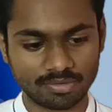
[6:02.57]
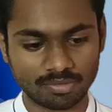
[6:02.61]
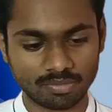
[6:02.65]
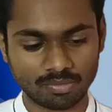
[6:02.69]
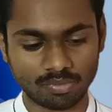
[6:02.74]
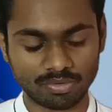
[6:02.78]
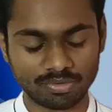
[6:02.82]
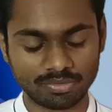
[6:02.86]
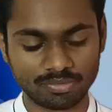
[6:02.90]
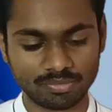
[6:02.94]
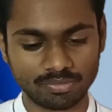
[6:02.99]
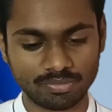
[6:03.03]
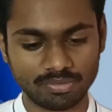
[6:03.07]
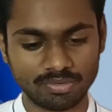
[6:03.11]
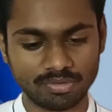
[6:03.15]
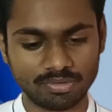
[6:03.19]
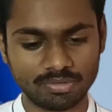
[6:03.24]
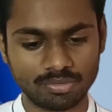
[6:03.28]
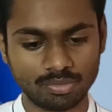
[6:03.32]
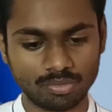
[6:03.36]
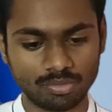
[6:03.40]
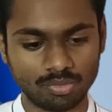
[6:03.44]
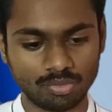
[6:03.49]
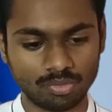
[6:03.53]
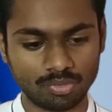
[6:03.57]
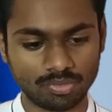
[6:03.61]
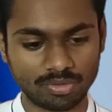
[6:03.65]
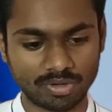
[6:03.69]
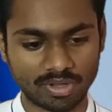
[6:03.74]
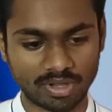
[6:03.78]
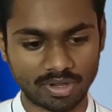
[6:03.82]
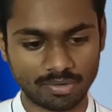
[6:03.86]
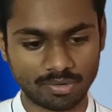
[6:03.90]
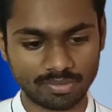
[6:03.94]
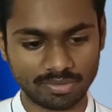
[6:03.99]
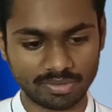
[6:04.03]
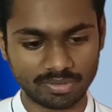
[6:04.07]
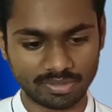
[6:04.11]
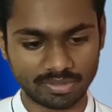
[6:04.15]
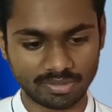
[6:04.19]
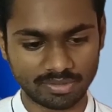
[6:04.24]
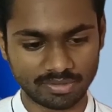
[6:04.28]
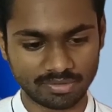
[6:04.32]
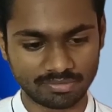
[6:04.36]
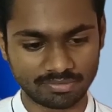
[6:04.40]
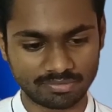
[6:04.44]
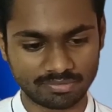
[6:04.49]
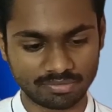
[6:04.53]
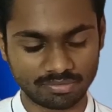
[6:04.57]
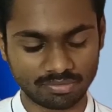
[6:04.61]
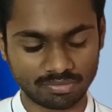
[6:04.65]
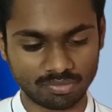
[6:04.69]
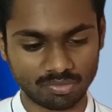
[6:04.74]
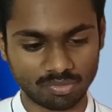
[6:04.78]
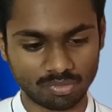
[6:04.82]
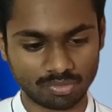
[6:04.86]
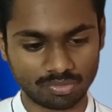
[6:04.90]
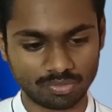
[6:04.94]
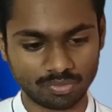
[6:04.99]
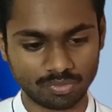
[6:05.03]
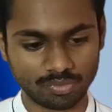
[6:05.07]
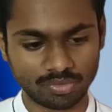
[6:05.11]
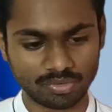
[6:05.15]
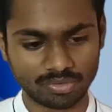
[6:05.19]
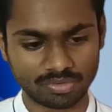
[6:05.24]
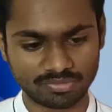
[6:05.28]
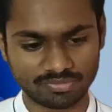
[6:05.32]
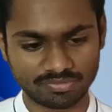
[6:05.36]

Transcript: what you need to do now is go to your